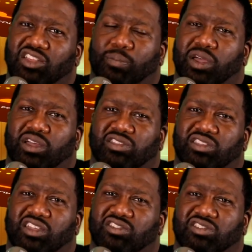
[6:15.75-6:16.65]
You don't pay
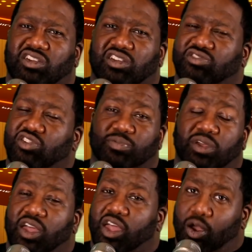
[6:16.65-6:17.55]
attention to because trust me,